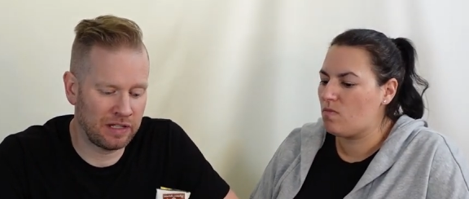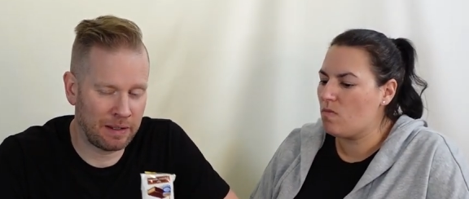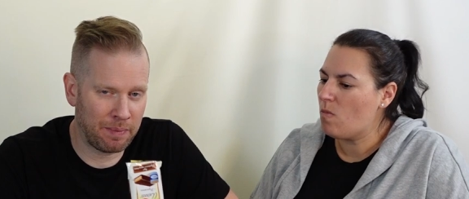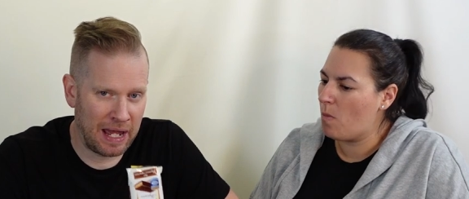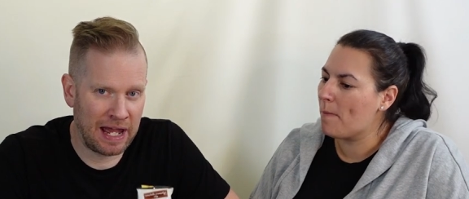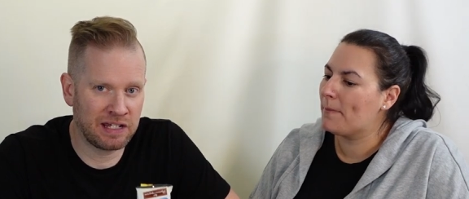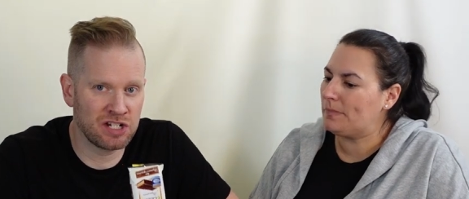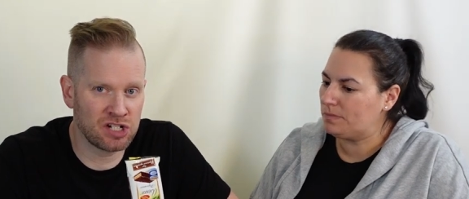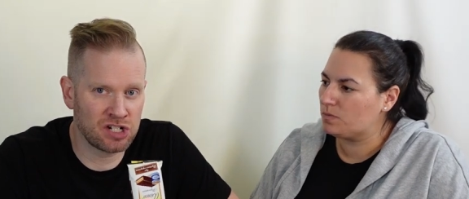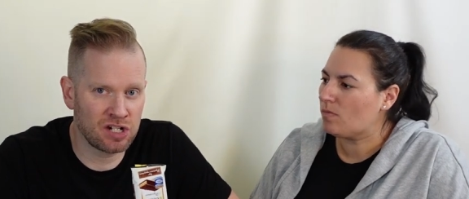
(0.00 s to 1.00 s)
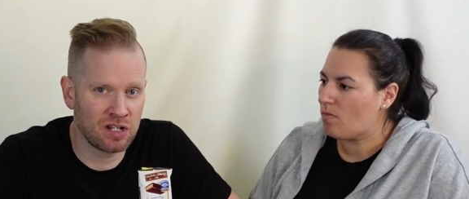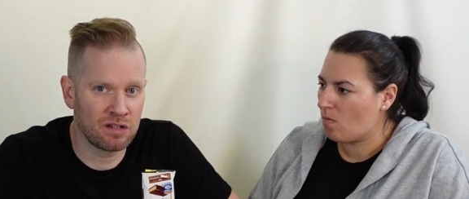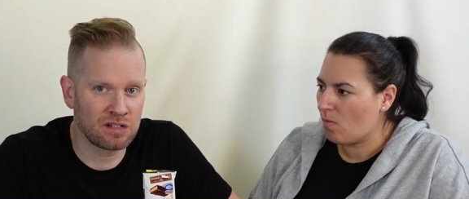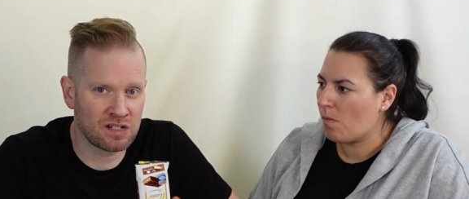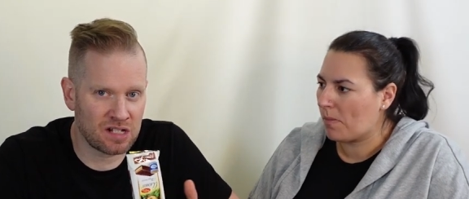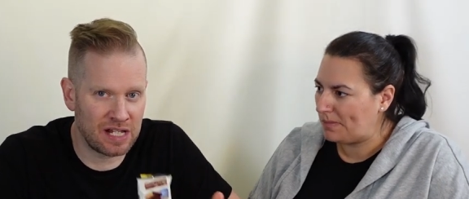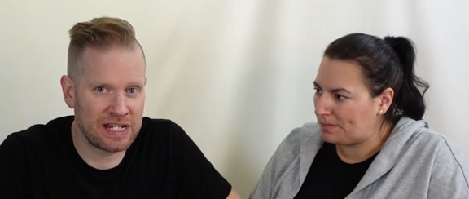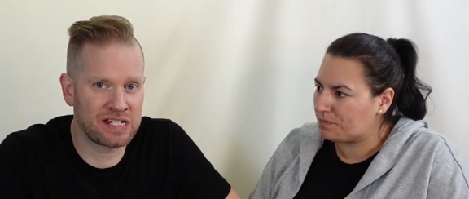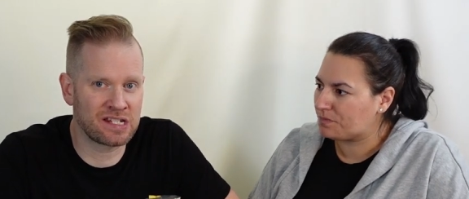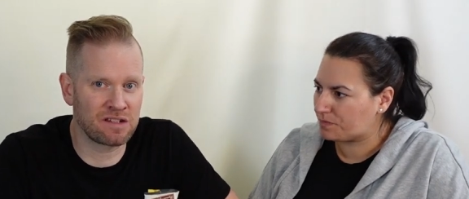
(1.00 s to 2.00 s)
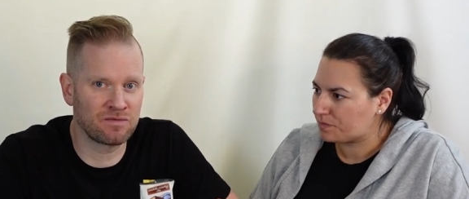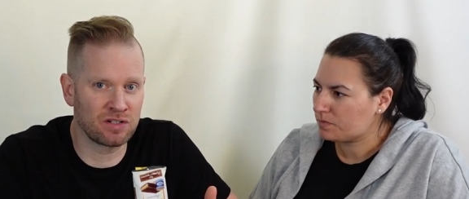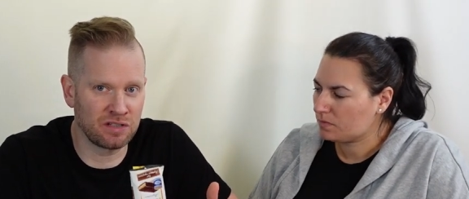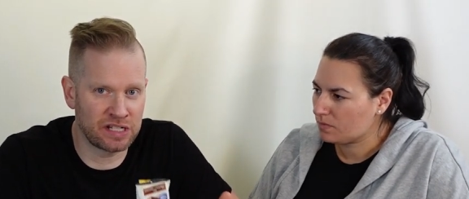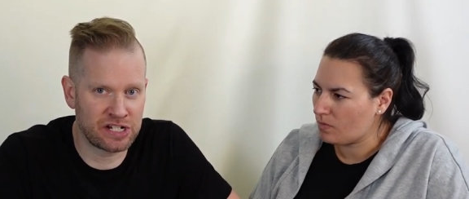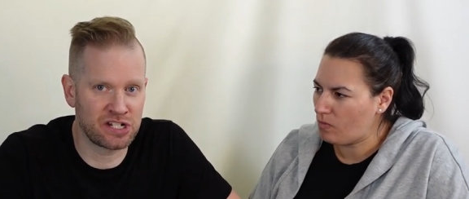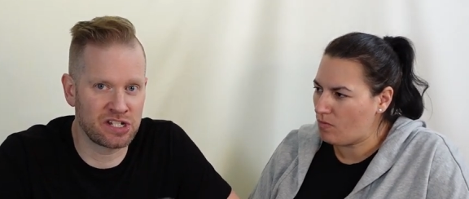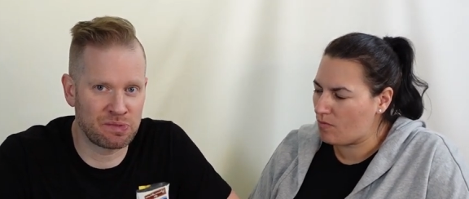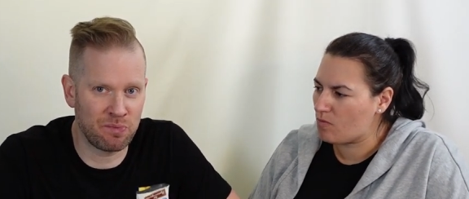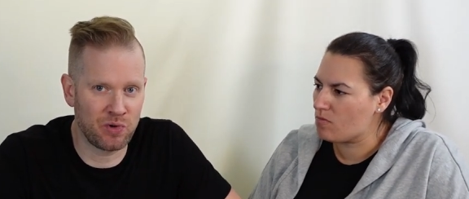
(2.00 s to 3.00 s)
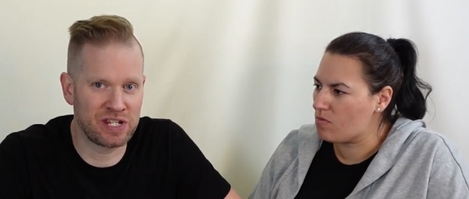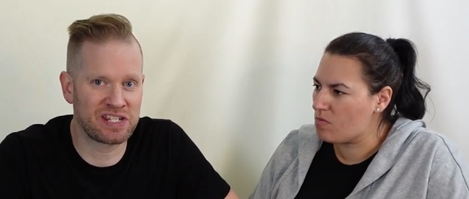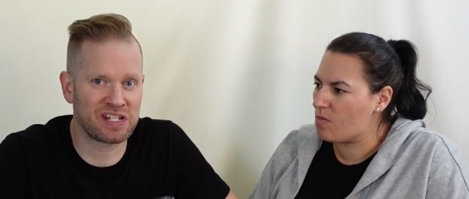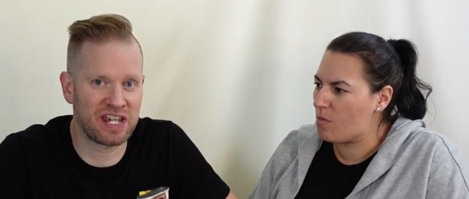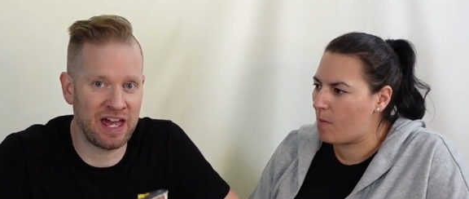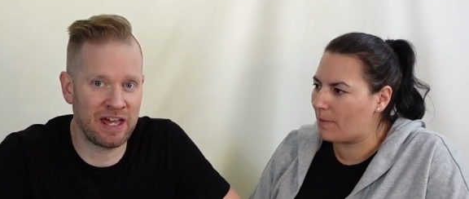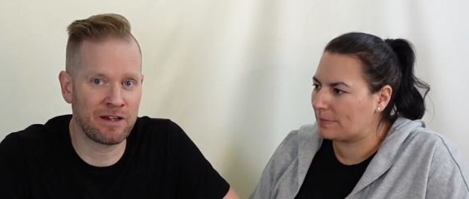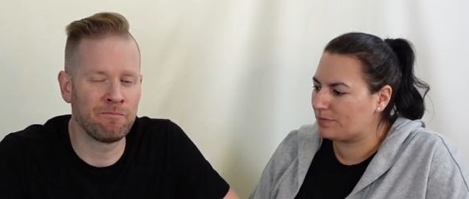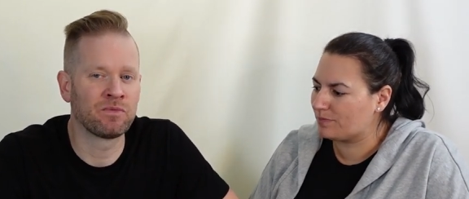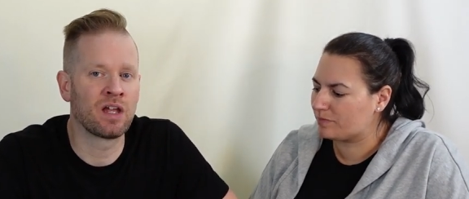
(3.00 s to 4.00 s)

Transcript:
Speaker 1: like packaged slices of delicious, moist cake.